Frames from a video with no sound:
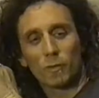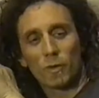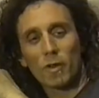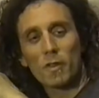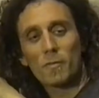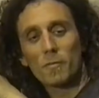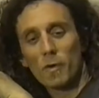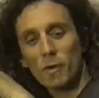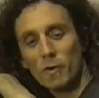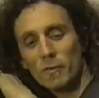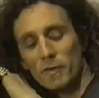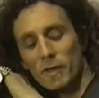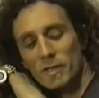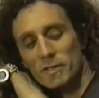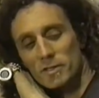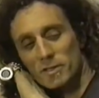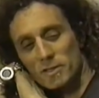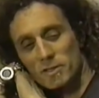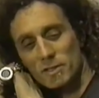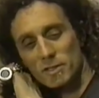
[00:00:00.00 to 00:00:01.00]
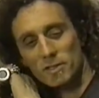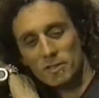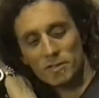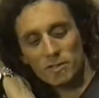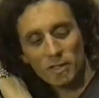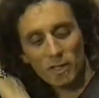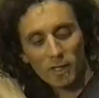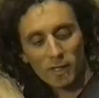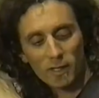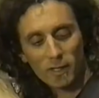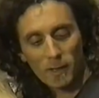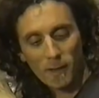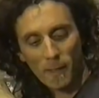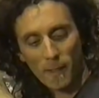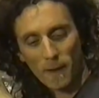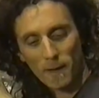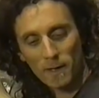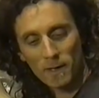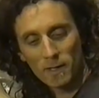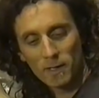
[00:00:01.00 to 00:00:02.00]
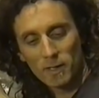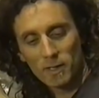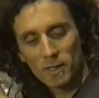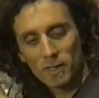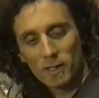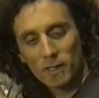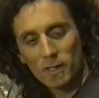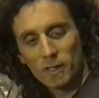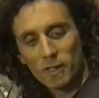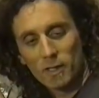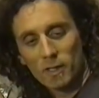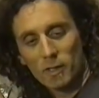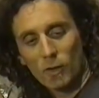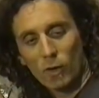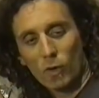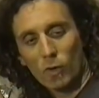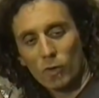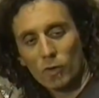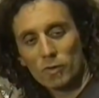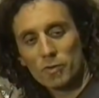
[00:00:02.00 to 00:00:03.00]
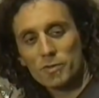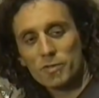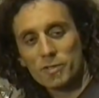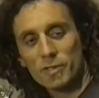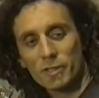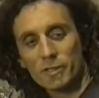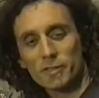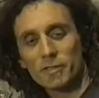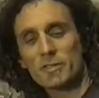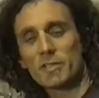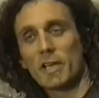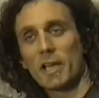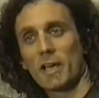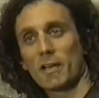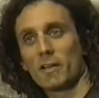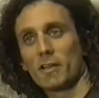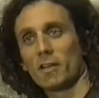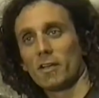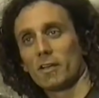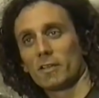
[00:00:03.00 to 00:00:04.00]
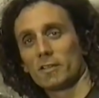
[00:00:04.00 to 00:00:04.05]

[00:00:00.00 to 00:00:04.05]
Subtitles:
Richard had always been the heart and soul of the brand, so if anything, this